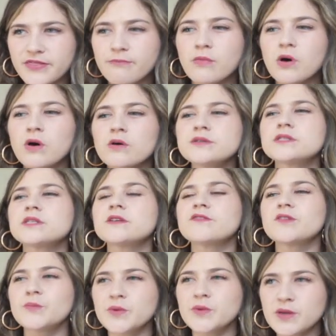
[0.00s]
Most
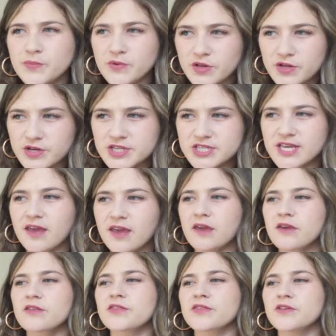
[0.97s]
of the people are
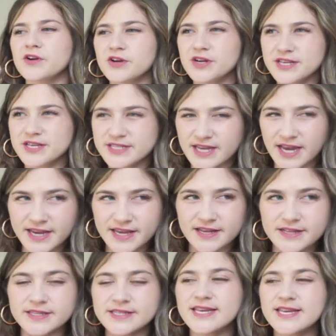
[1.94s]
saying 30
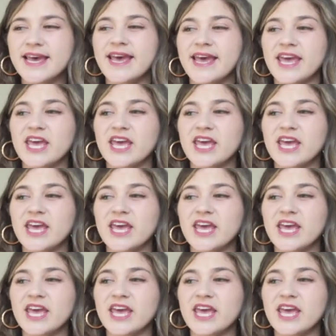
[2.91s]
seconds.